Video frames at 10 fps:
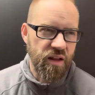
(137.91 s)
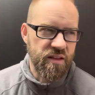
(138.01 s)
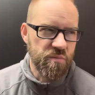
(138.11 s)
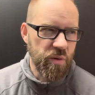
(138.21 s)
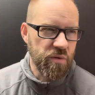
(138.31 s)
I
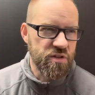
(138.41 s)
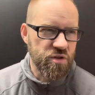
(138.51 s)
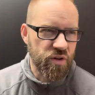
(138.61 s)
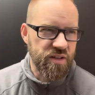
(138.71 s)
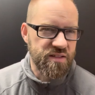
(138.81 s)
think people
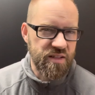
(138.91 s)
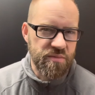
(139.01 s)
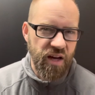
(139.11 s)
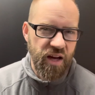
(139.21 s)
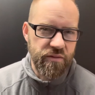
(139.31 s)
enjoy a deep
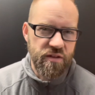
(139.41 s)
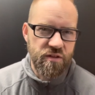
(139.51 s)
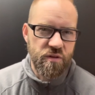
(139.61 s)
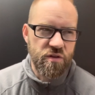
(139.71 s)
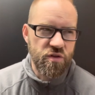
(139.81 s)
dive
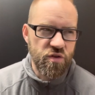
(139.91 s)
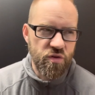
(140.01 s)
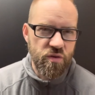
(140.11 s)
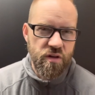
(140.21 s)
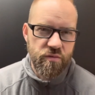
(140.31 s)
into a
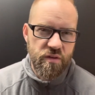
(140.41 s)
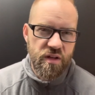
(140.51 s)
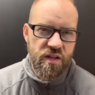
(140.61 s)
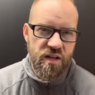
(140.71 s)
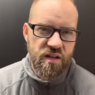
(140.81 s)
new
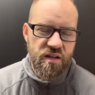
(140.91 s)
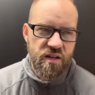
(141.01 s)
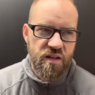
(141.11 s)
arena